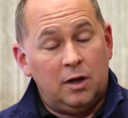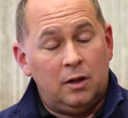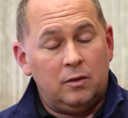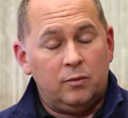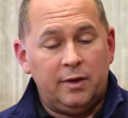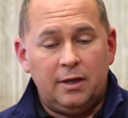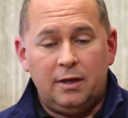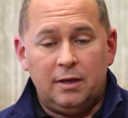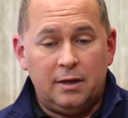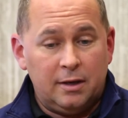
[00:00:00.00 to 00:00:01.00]
Well,
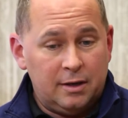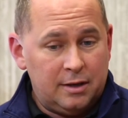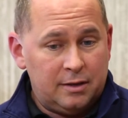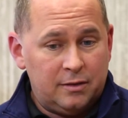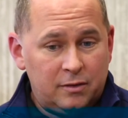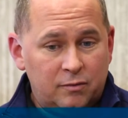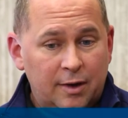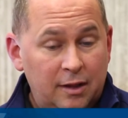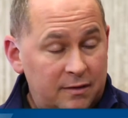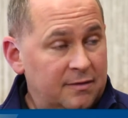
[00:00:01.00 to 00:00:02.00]
they're
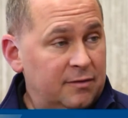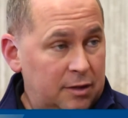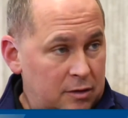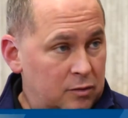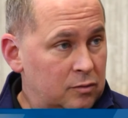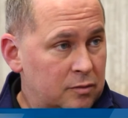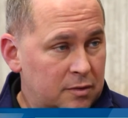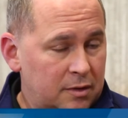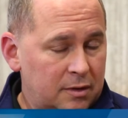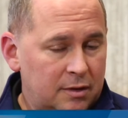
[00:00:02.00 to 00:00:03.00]
relatively new
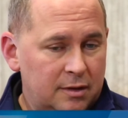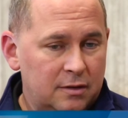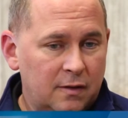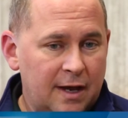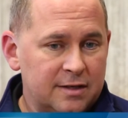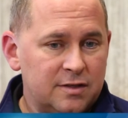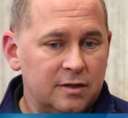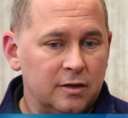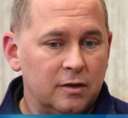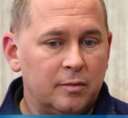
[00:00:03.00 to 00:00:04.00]
in the last
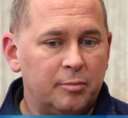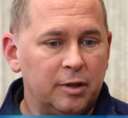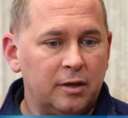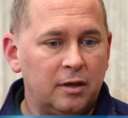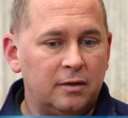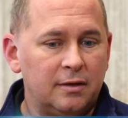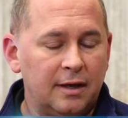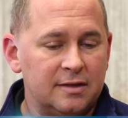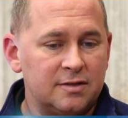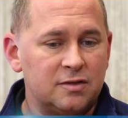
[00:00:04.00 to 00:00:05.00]
year, but
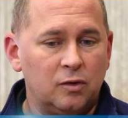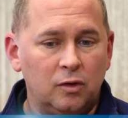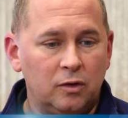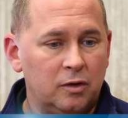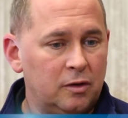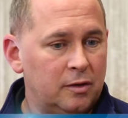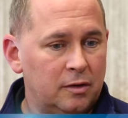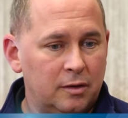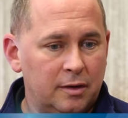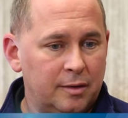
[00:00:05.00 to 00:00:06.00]
as
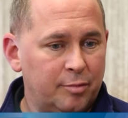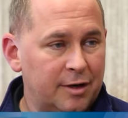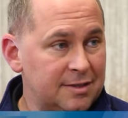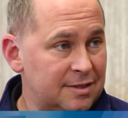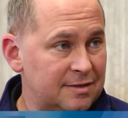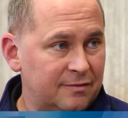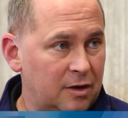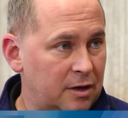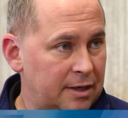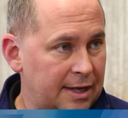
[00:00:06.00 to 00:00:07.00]
solar prices have
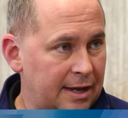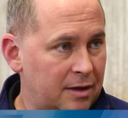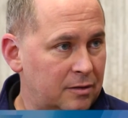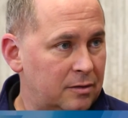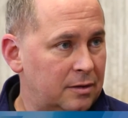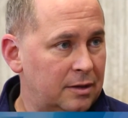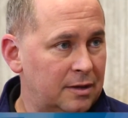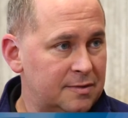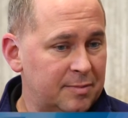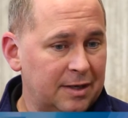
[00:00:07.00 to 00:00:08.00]
gone down
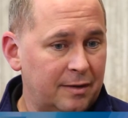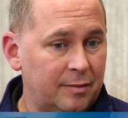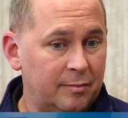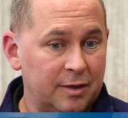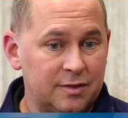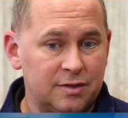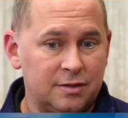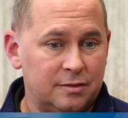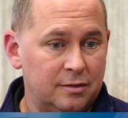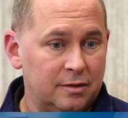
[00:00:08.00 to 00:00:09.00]
and it's become a
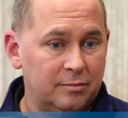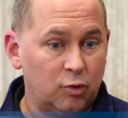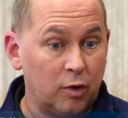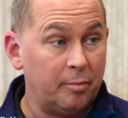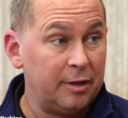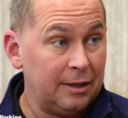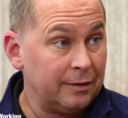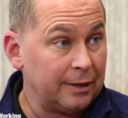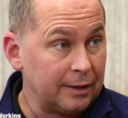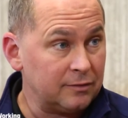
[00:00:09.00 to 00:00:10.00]
much more
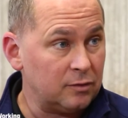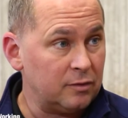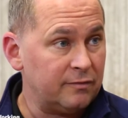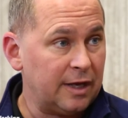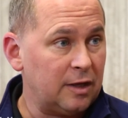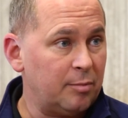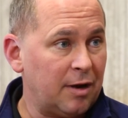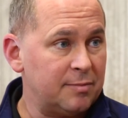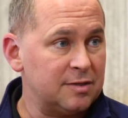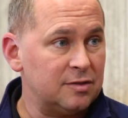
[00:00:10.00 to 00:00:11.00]
appealing sort of value
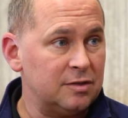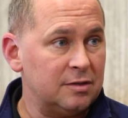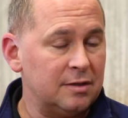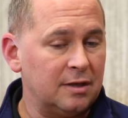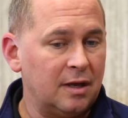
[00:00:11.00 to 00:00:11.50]
proposition to the